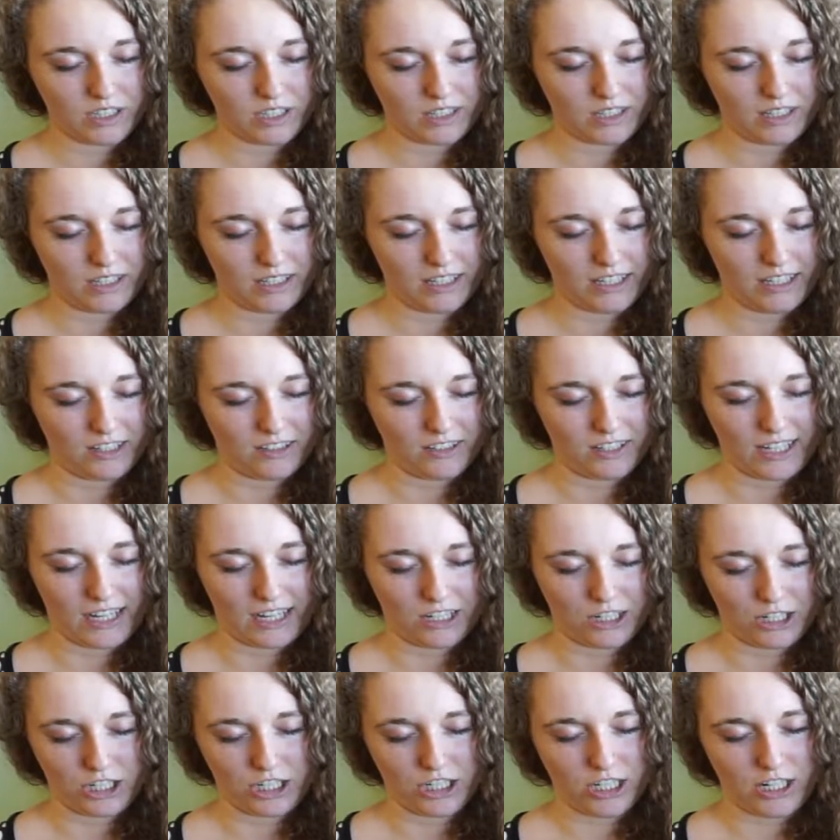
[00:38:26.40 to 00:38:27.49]
the healing
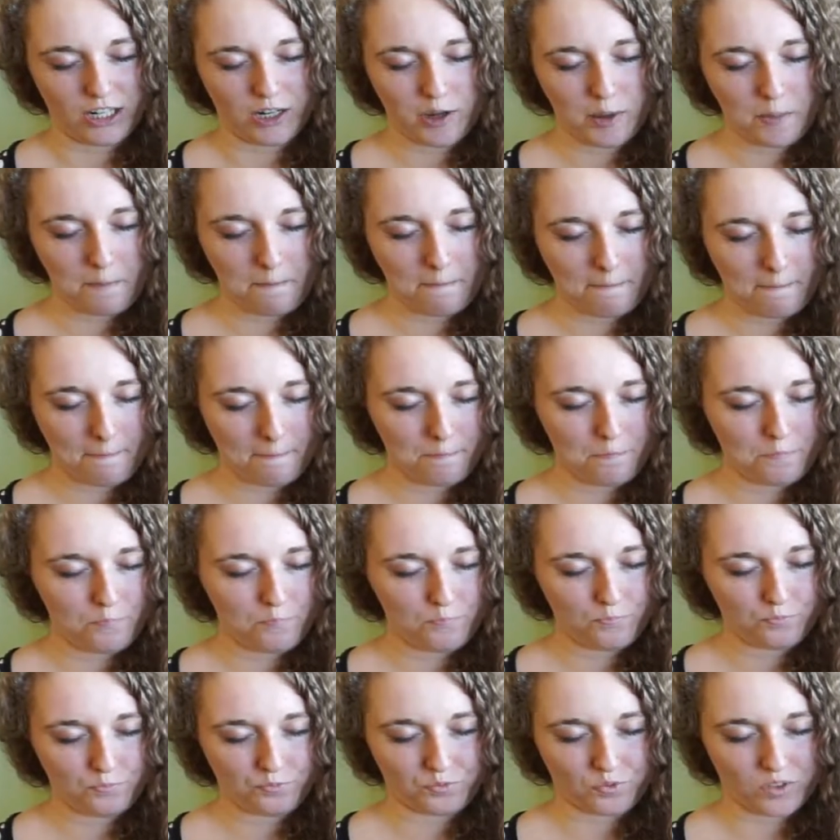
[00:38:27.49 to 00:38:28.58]
energy
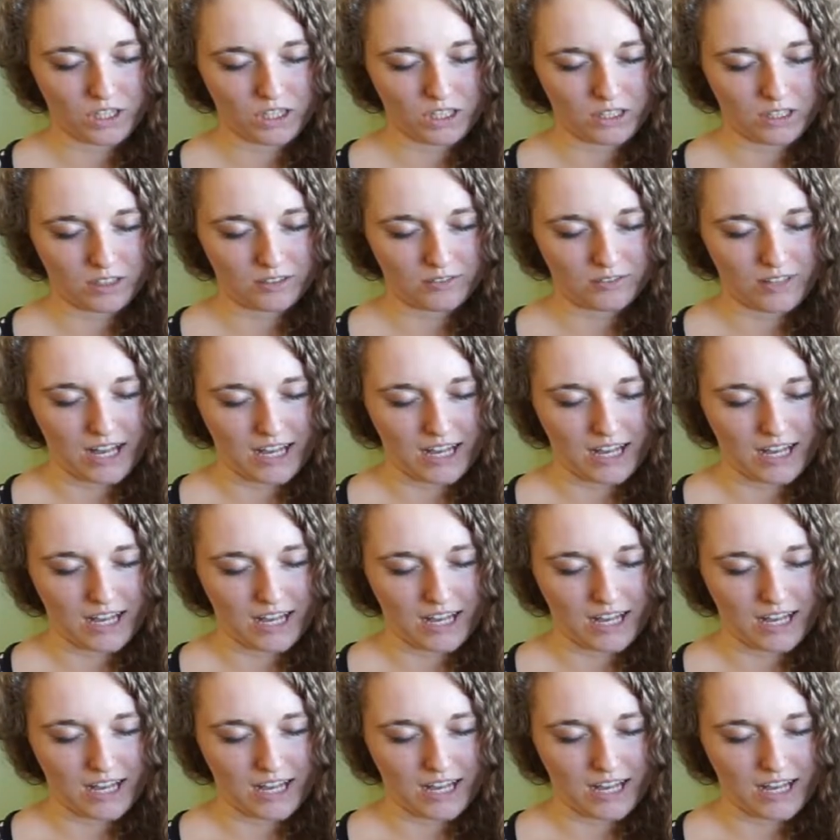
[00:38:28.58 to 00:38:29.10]
um,